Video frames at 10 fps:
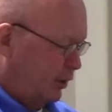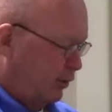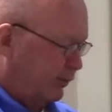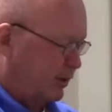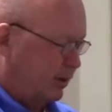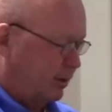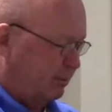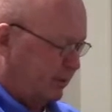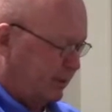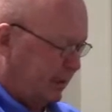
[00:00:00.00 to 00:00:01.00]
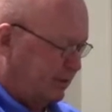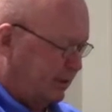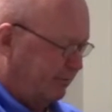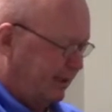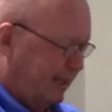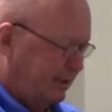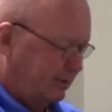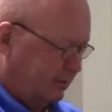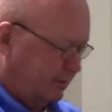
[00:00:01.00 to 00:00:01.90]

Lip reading: overcurrent protection device.